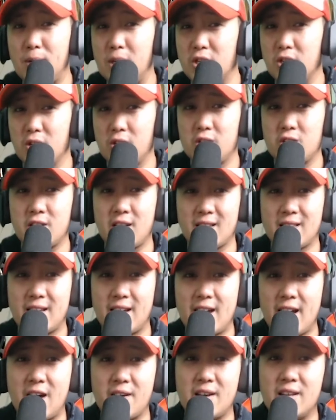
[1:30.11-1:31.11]
Be sure to check
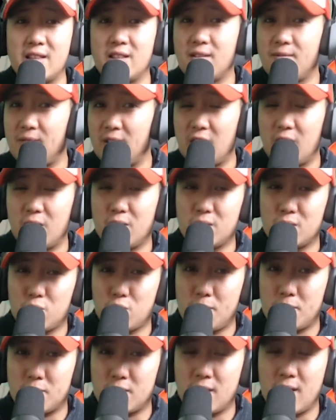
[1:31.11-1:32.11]
that out in the video
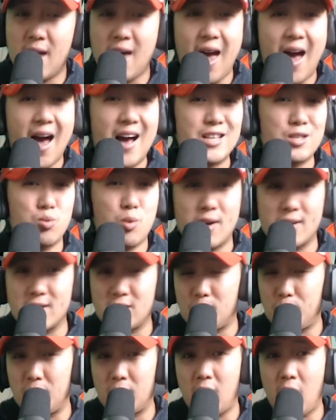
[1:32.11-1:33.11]
description, as well
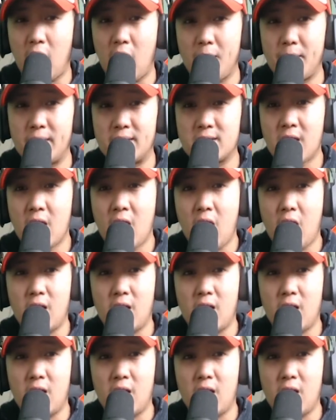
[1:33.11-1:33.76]
as the pinned comments.